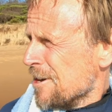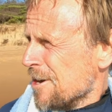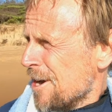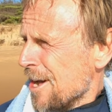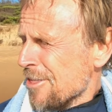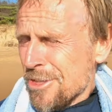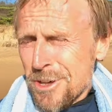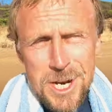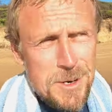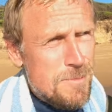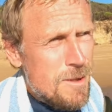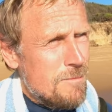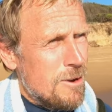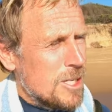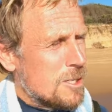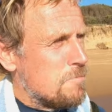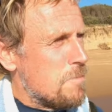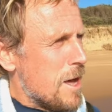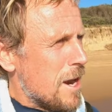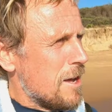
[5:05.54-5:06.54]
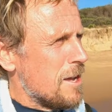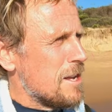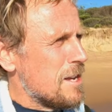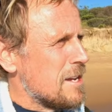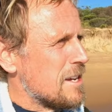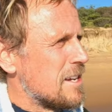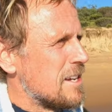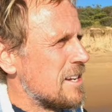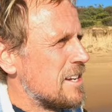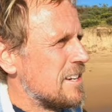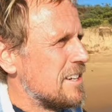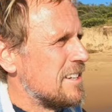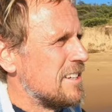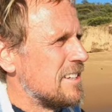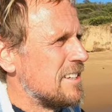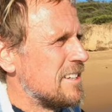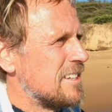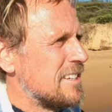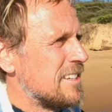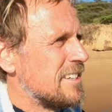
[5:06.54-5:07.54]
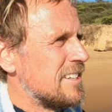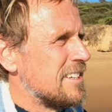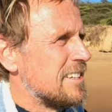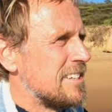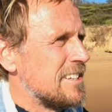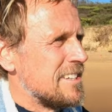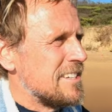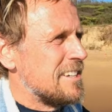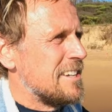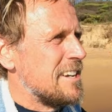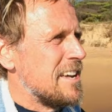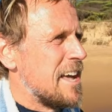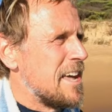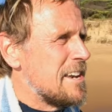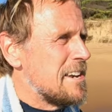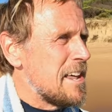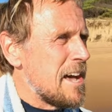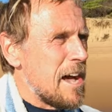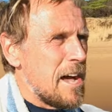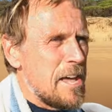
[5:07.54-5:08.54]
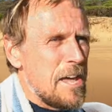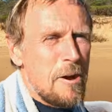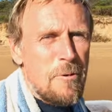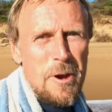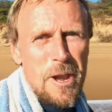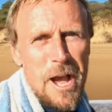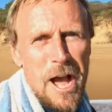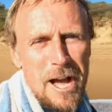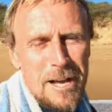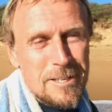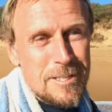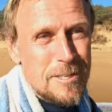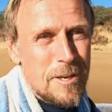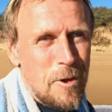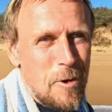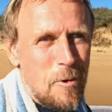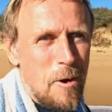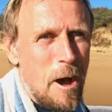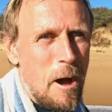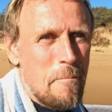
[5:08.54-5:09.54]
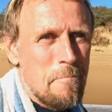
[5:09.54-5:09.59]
I thought it'd be much better here. And here we are, so